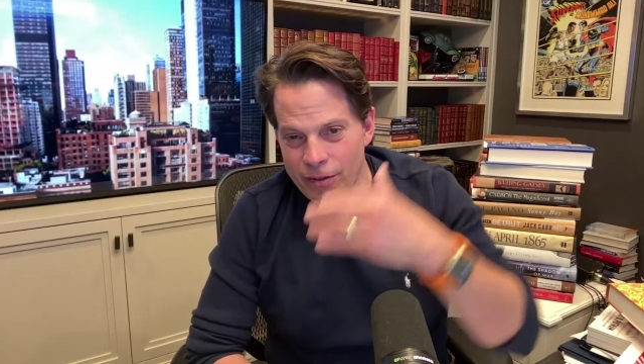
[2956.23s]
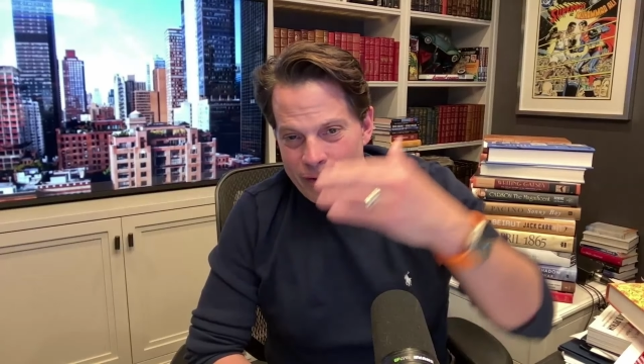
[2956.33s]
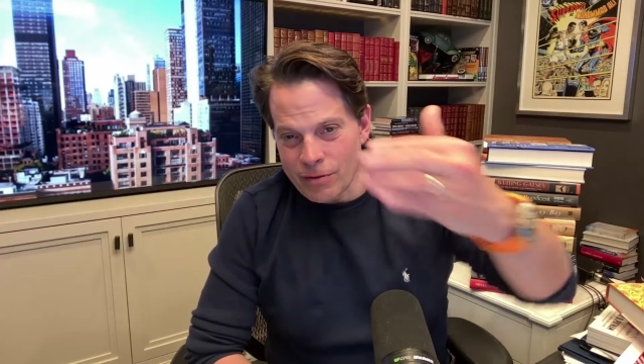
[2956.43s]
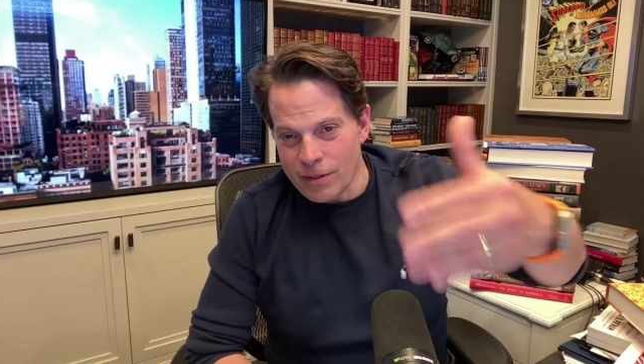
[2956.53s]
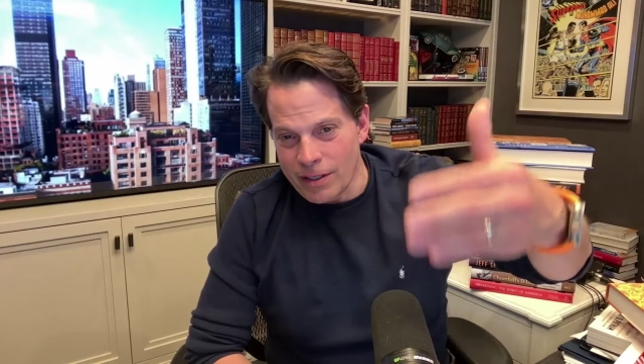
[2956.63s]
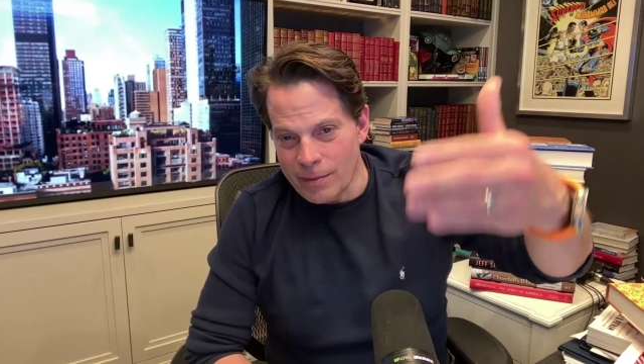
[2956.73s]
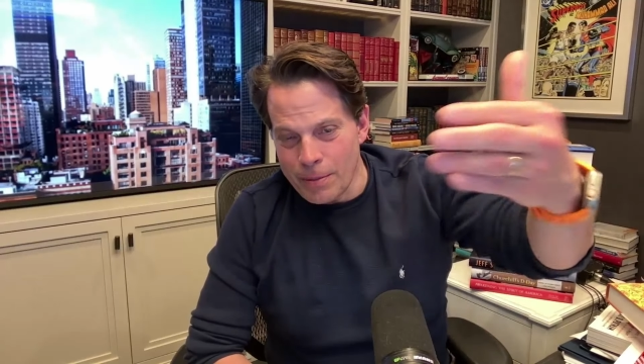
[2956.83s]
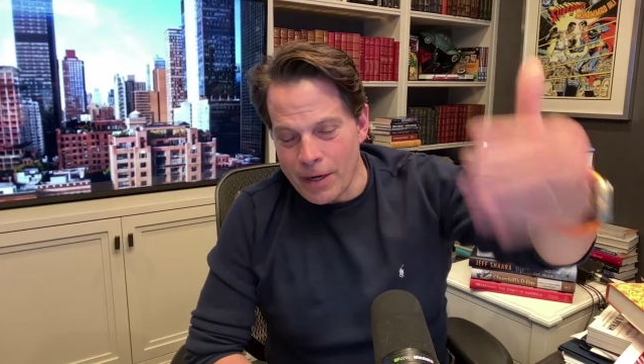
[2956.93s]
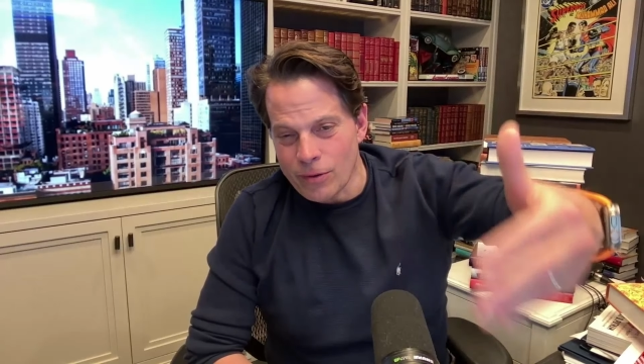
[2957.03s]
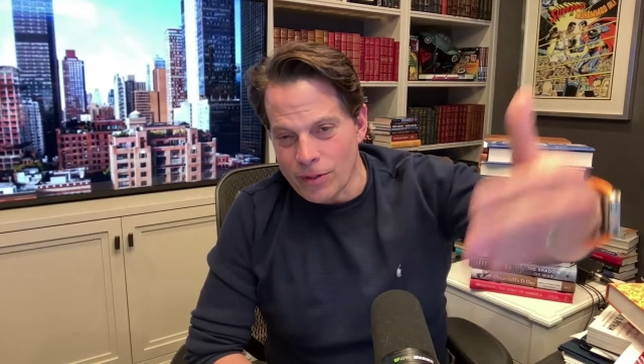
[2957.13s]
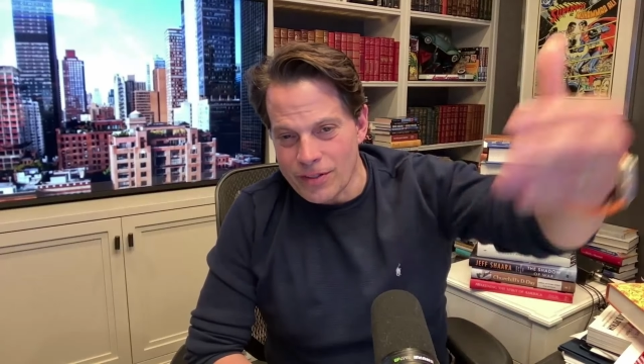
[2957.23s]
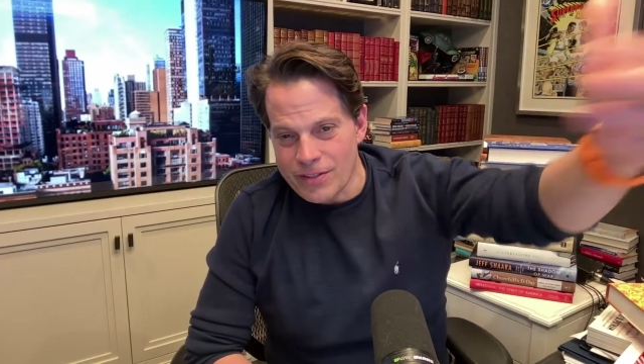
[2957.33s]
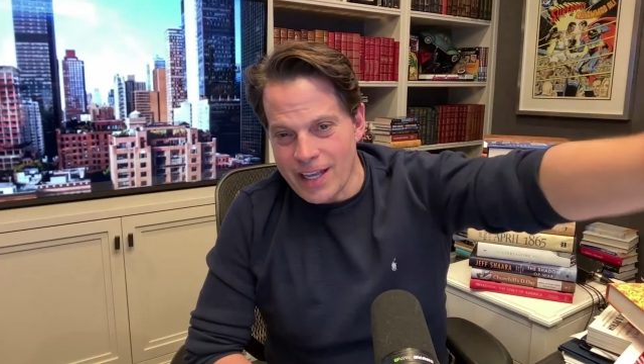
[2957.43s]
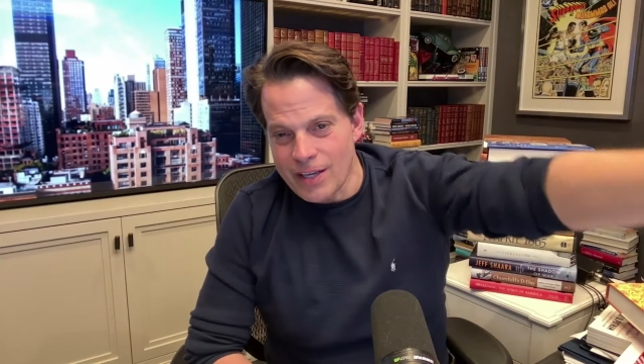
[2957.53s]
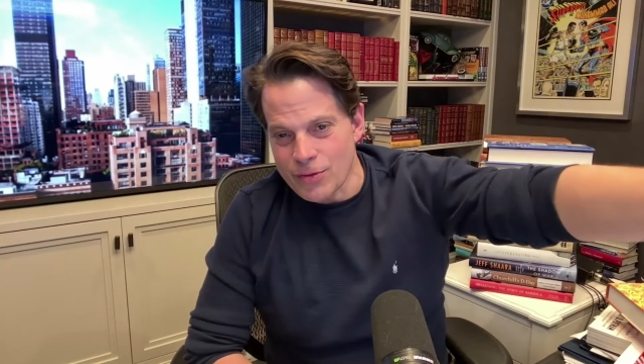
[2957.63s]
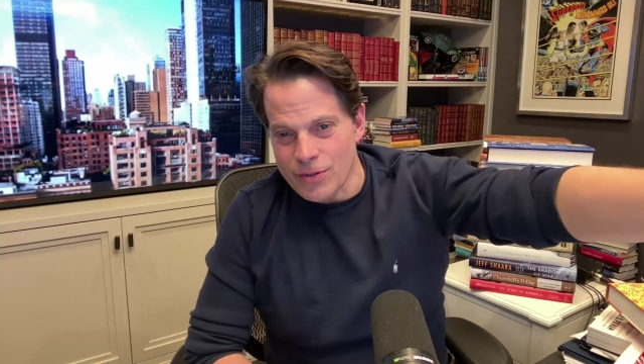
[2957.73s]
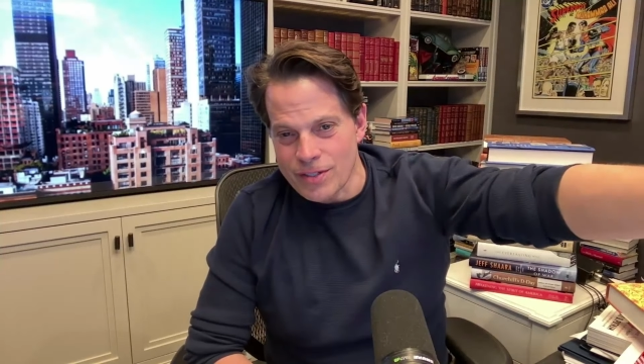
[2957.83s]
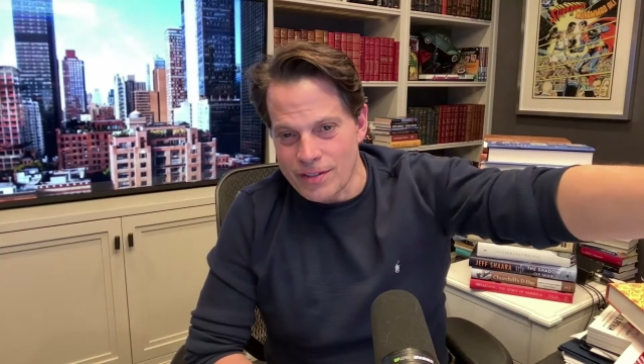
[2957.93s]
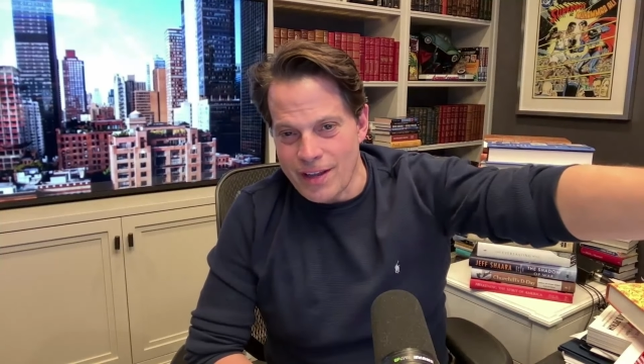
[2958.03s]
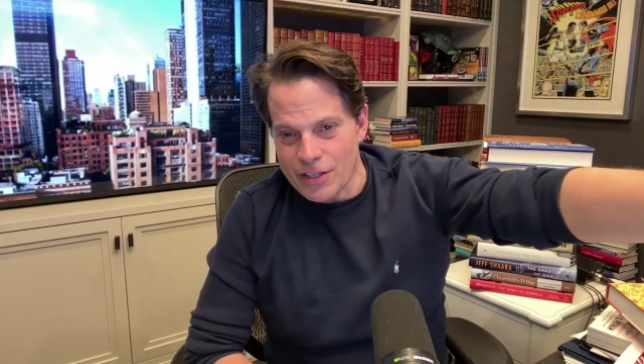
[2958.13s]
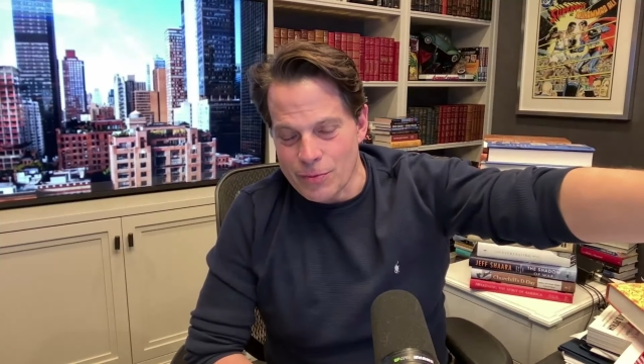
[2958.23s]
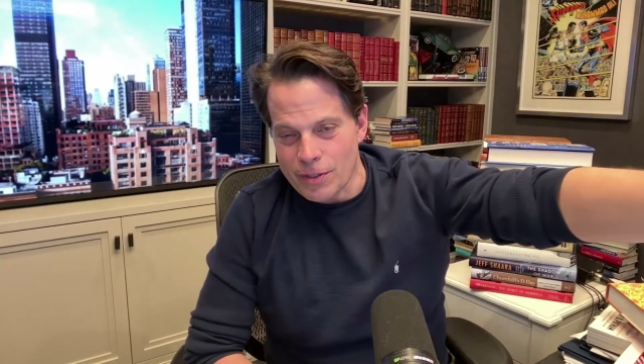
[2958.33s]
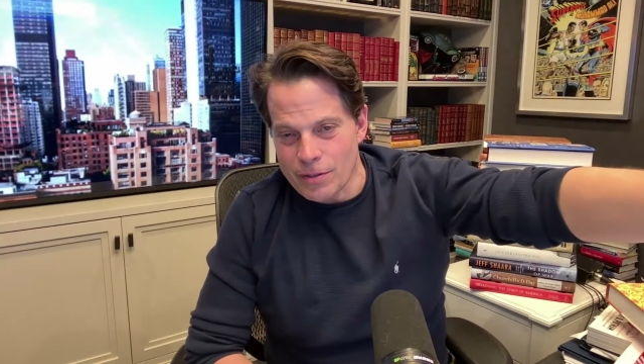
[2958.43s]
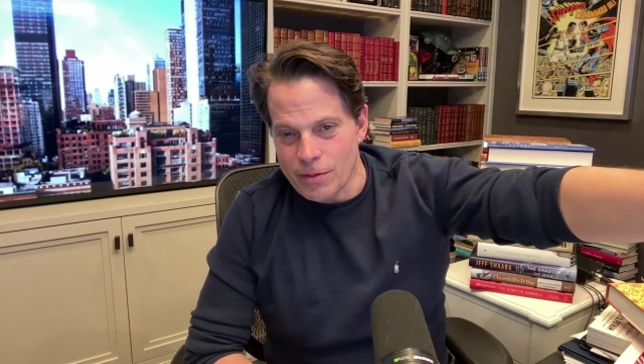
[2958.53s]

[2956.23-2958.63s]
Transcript: they're in perilous, dangerous investment.